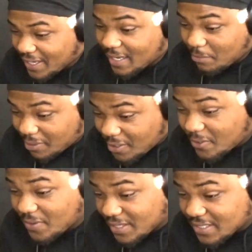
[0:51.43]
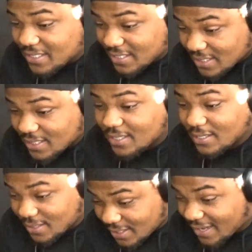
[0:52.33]
Like, bro is
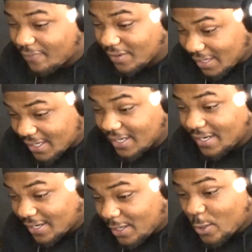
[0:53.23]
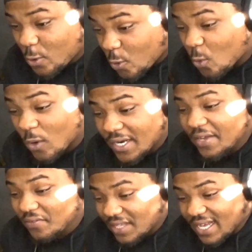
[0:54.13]
definitely one
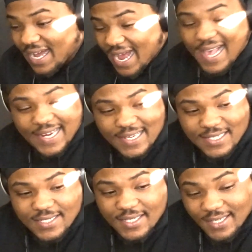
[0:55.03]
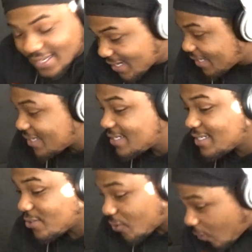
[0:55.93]
of the hottest,
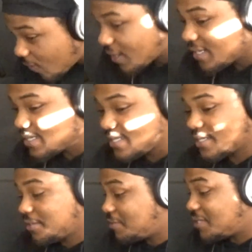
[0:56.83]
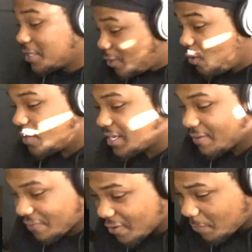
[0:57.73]
youngest artists to do it.
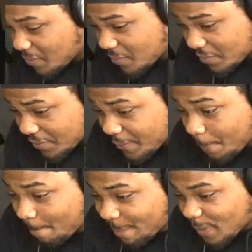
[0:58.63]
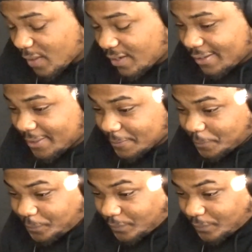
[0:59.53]
You feel me? Um,